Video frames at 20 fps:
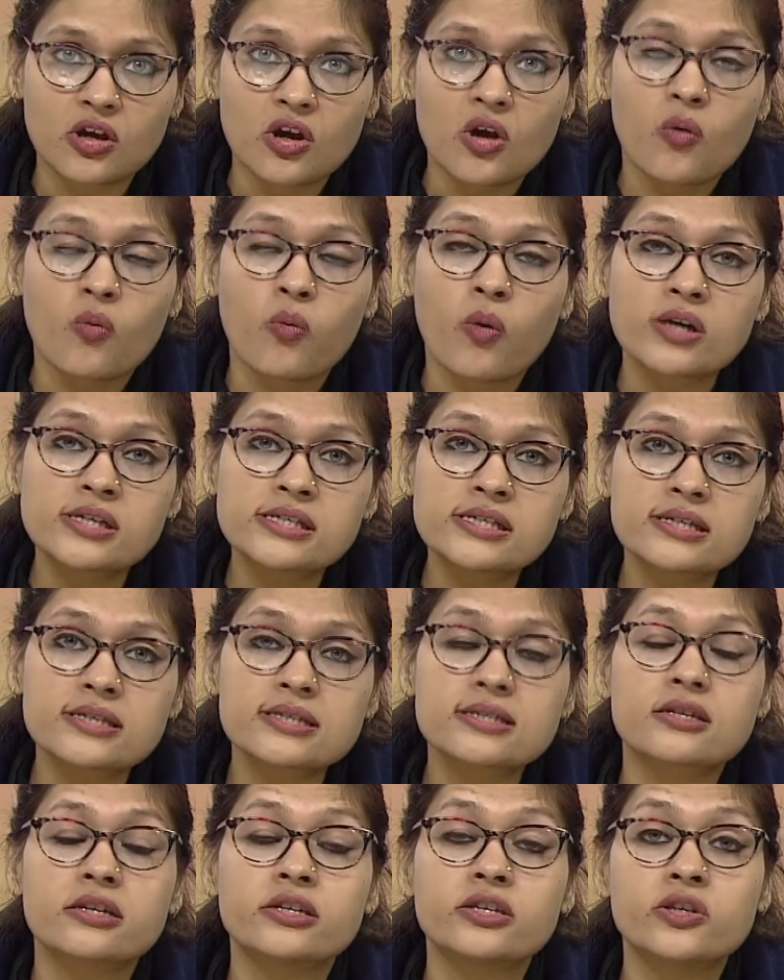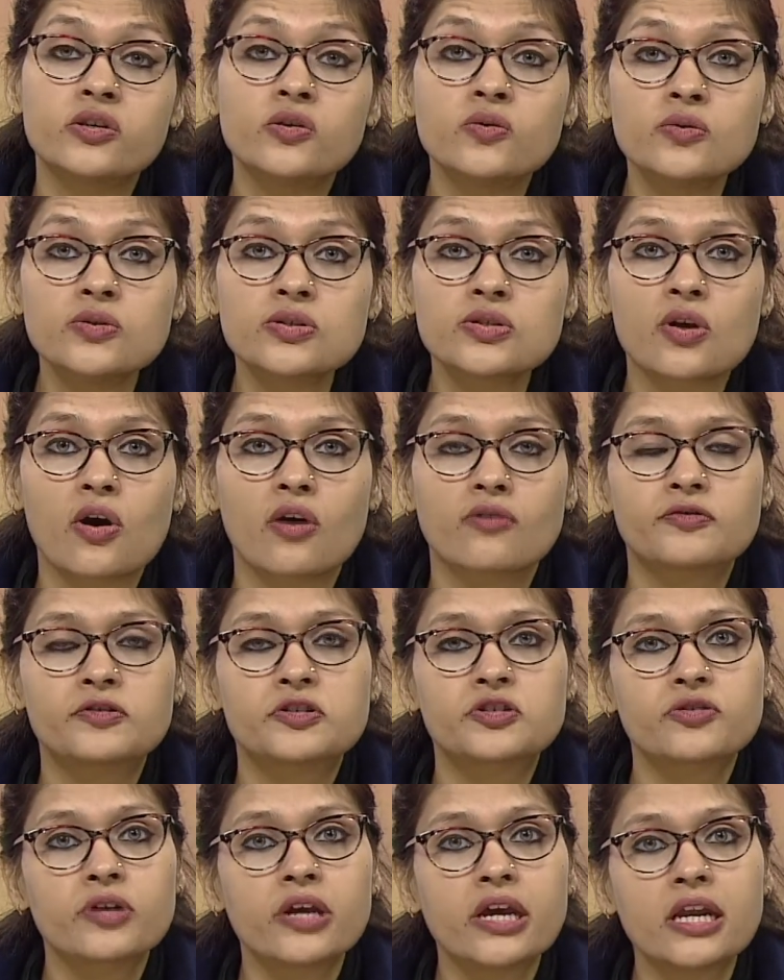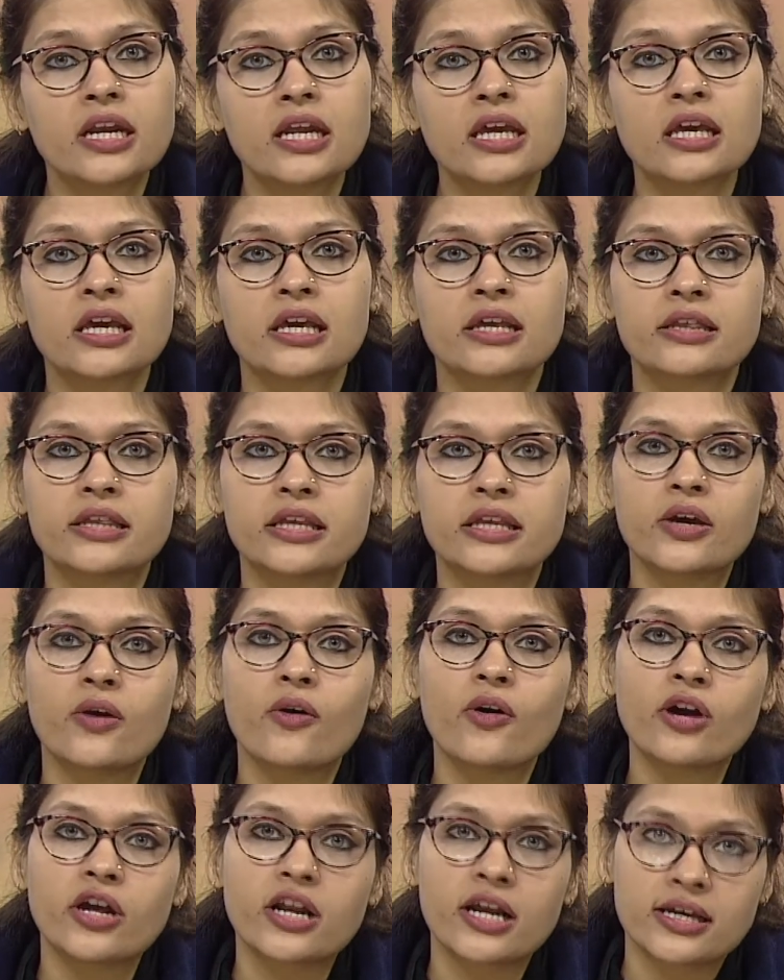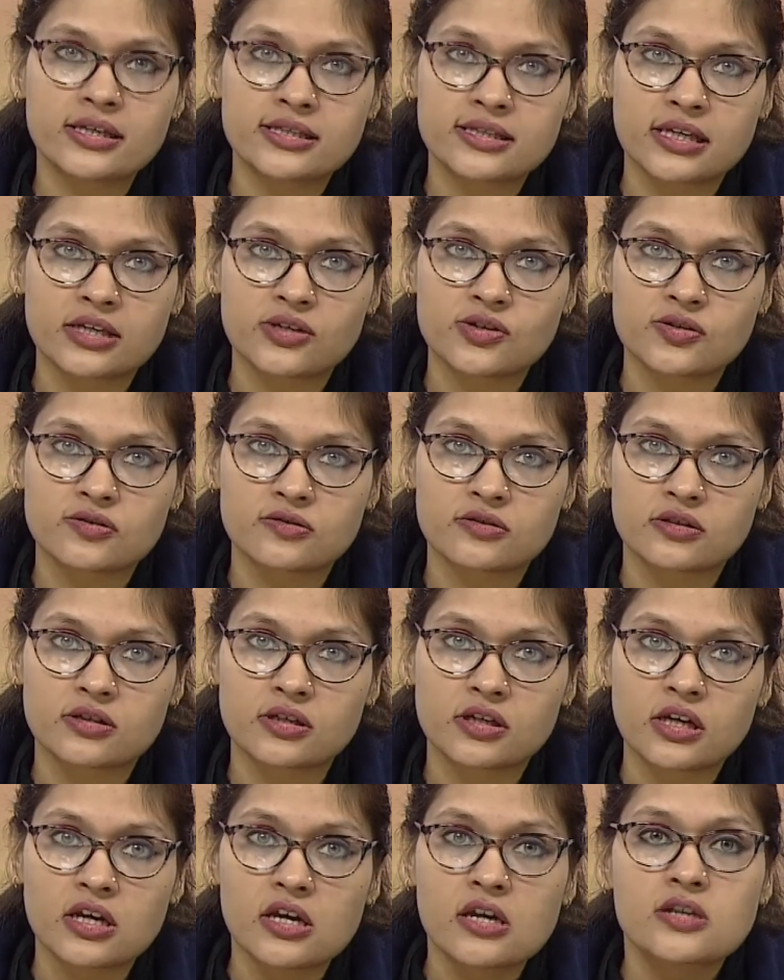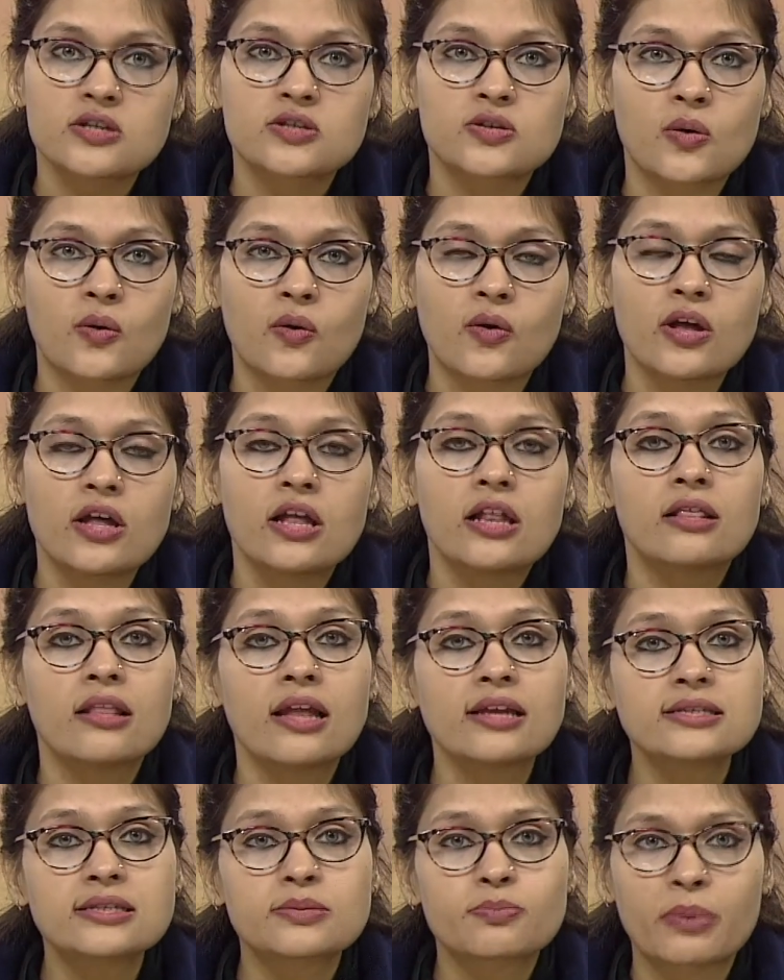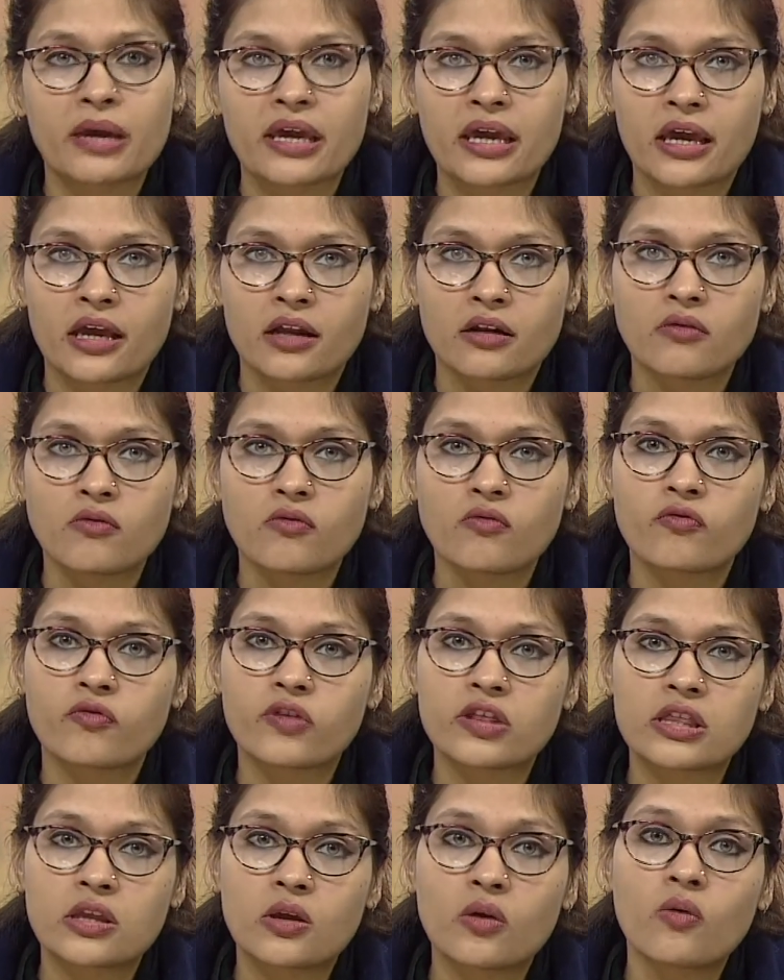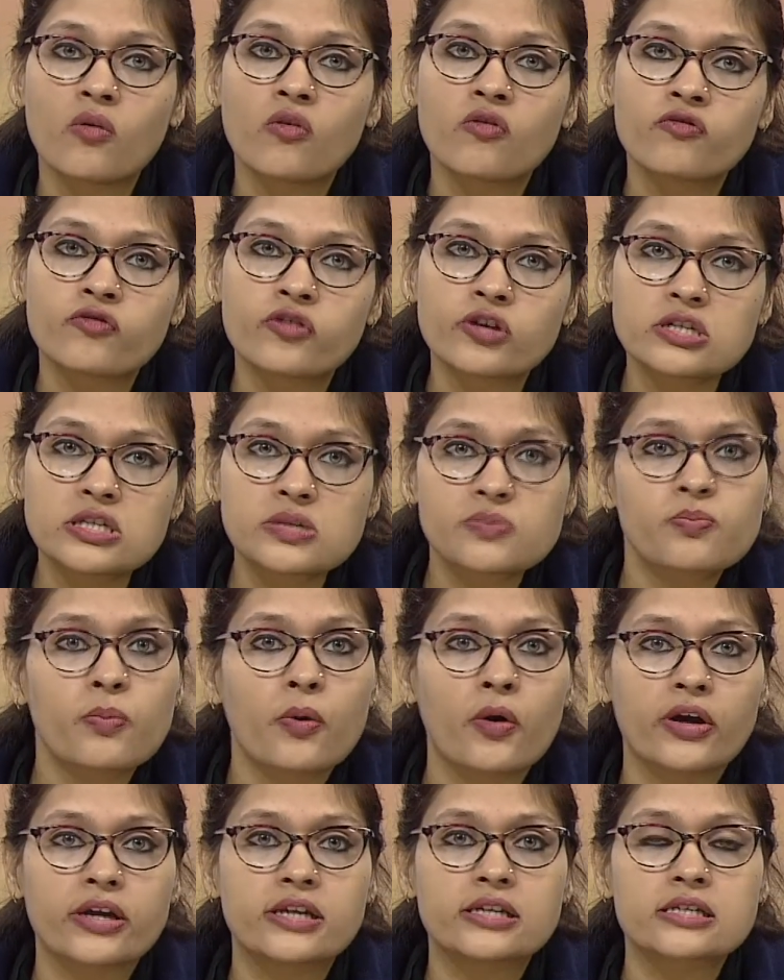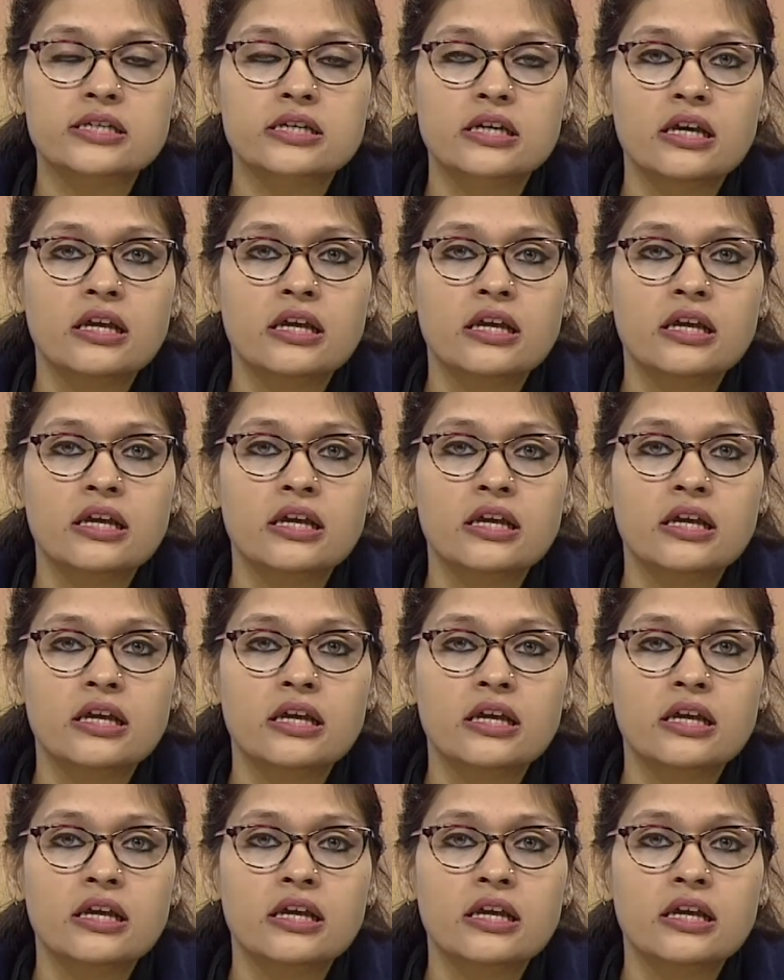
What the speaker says: What is the use of training in organization? So let's begin with the first point.